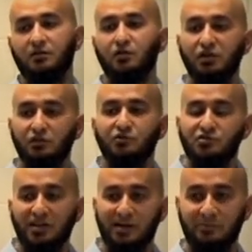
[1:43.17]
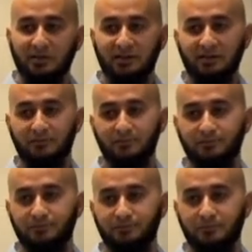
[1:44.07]
you need to stop it.
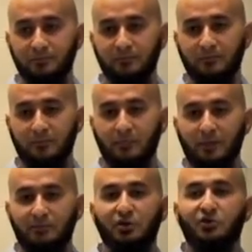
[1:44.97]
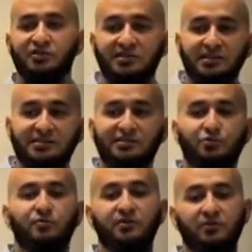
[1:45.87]
Because this
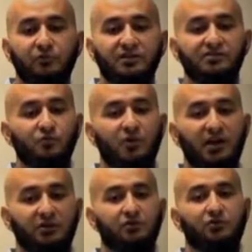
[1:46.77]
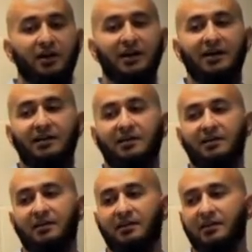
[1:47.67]
could be the reason why your dua
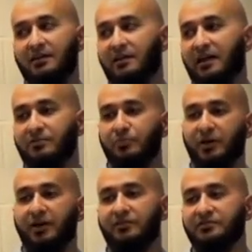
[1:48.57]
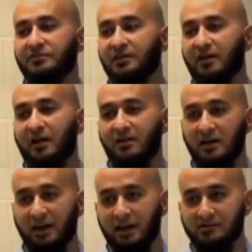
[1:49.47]
and prayers are
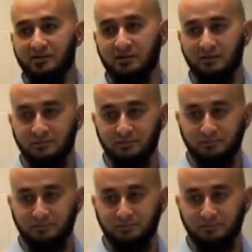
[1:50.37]
not answered.